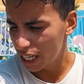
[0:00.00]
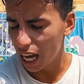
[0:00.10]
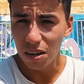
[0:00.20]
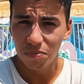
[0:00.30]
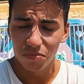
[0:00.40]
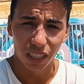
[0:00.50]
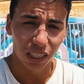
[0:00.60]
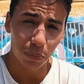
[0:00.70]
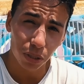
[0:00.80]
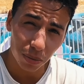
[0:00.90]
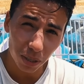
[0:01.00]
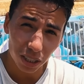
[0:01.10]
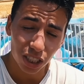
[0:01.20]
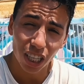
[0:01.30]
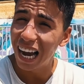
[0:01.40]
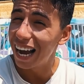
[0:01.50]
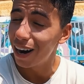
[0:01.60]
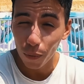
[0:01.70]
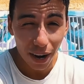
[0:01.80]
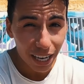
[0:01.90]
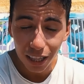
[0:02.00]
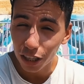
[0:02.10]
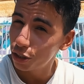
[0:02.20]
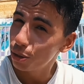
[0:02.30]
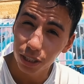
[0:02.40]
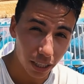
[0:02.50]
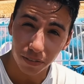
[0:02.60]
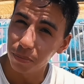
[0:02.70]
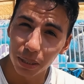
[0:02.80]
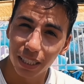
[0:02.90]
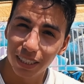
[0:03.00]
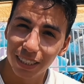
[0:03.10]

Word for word: Yeah, that's pretty much a regular Tuesday for me.